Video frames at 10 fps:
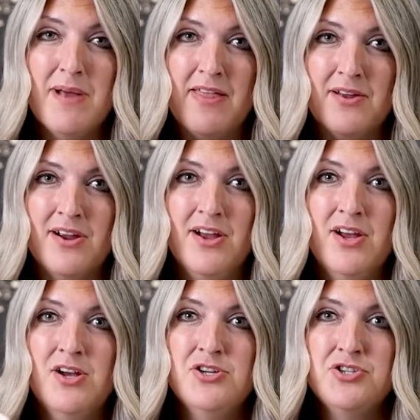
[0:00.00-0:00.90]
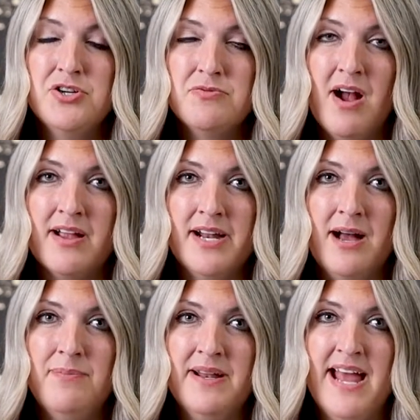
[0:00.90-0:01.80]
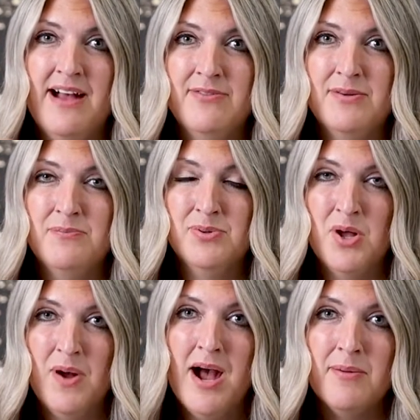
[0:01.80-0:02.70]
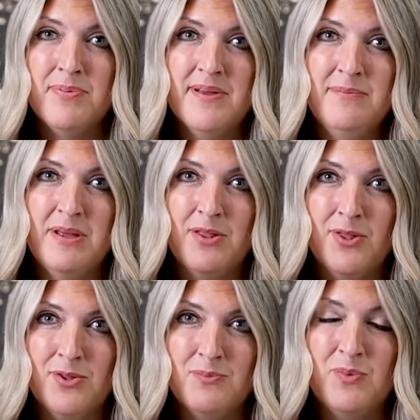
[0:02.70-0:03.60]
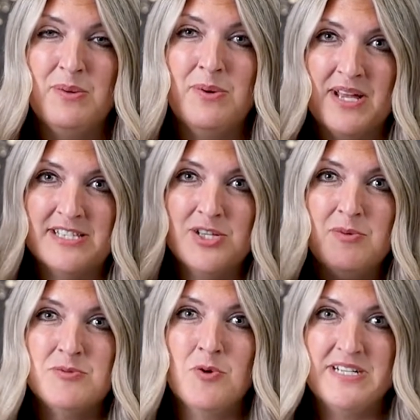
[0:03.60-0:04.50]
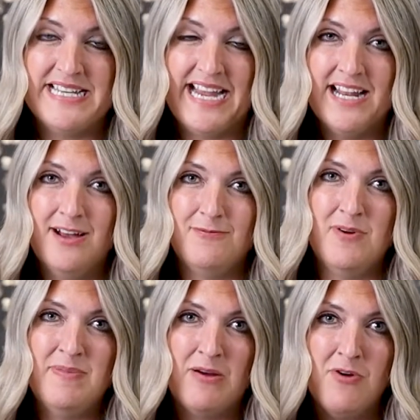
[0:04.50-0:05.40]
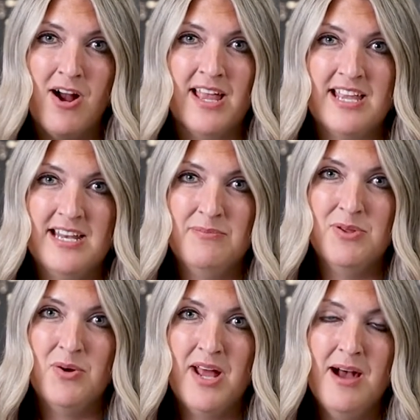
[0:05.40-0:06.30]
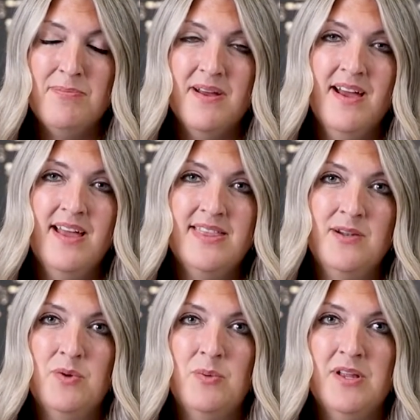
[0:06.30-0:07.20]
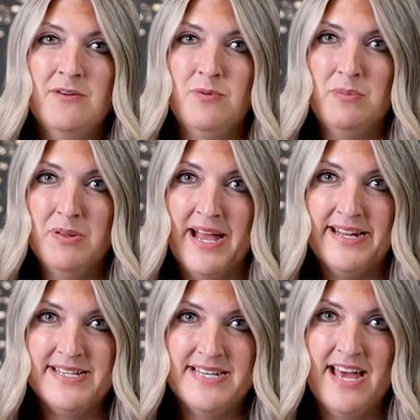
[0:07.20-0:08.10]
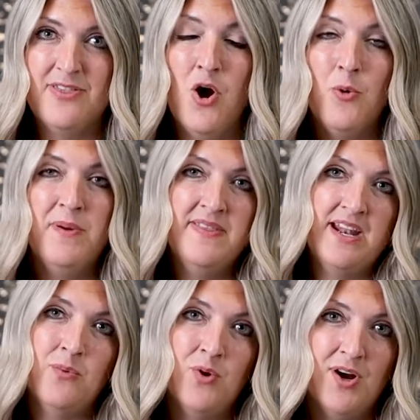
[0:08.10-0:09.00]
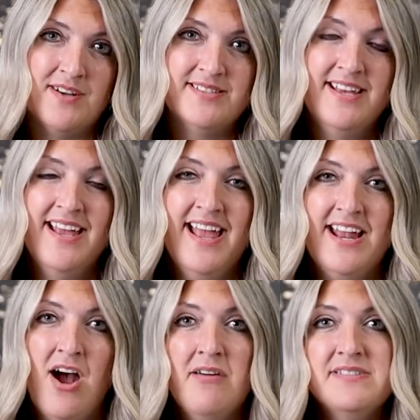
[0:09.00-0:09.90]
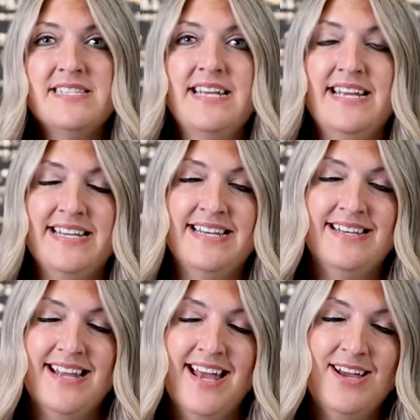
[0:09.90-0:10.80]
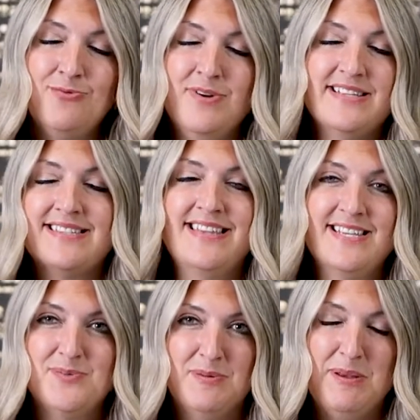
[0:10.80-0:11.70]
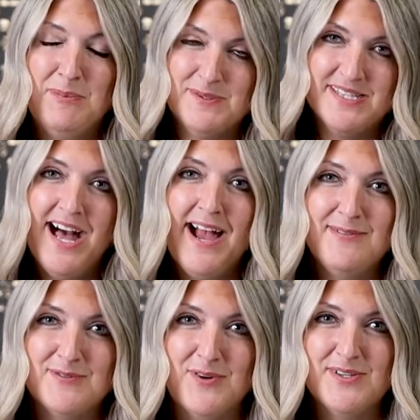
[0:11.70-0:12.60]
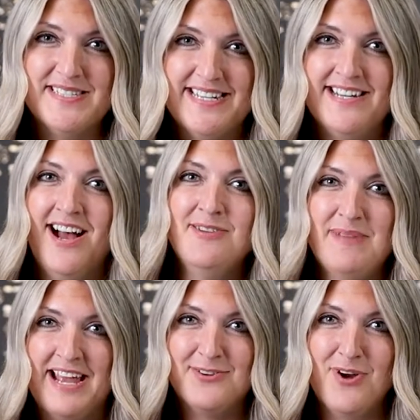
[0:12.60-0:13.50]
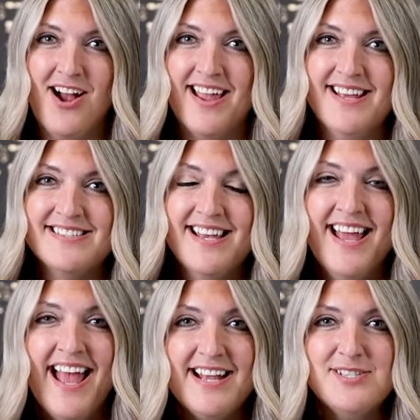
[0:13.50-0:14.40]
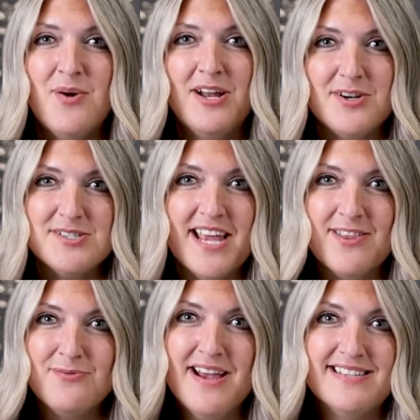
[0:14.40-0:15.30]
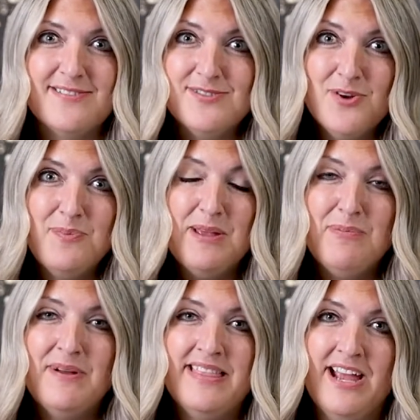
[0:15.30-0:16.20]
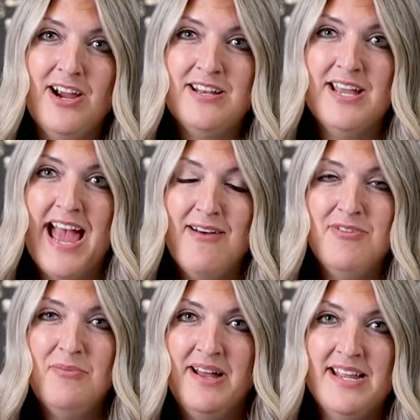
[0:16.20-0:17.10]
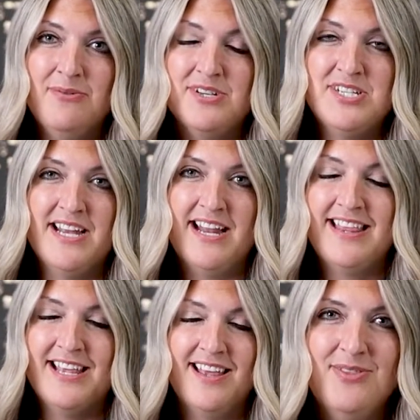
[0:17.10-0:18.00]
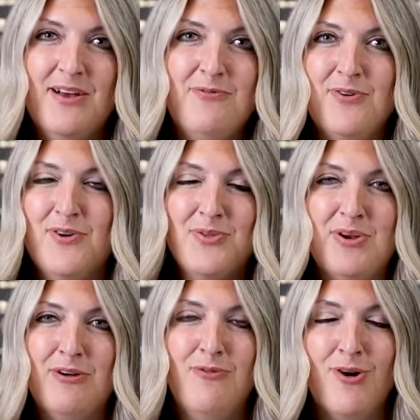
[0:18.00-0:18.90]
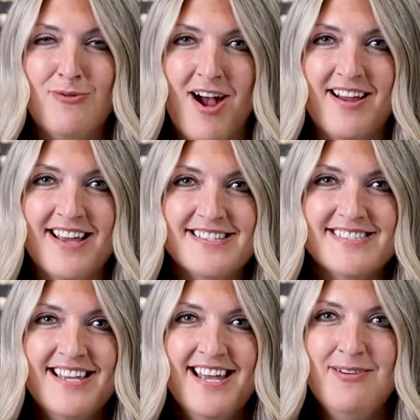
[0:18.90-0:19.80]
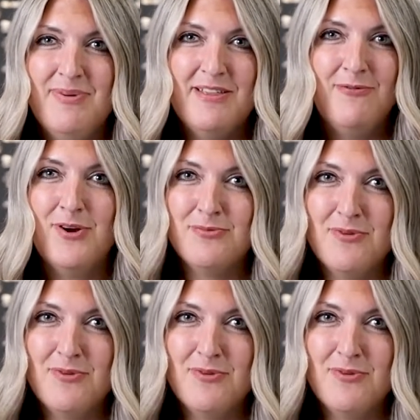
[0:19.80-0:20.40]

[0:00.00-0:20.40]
rather shoot a rocket up and have it blow up, and we will get so much more data from that rocket getting blown up than we will if we plan it to death hoping that it works. And obviously he didn't risk this with people's lives first. He did unmanned rockets. And so understand the risk. If there's no people in there and he had the money, which he had, I think, enough for 3 or 4 rockets, by the 4th